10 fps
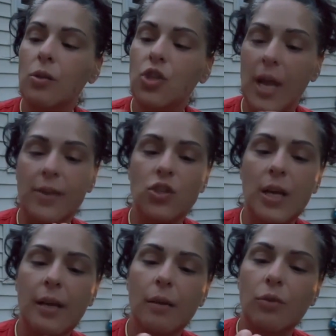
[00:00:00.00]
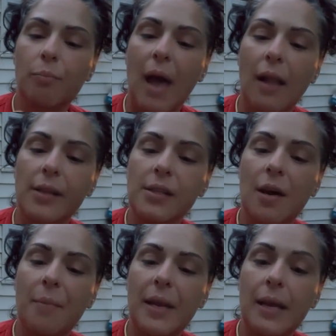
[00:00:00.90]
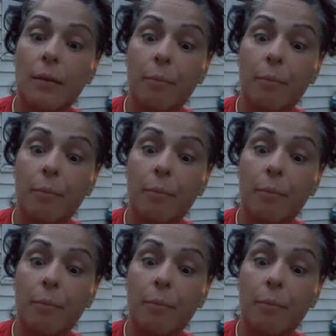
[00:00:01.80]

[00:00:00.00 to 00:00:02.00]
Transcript: changing, balance coming in,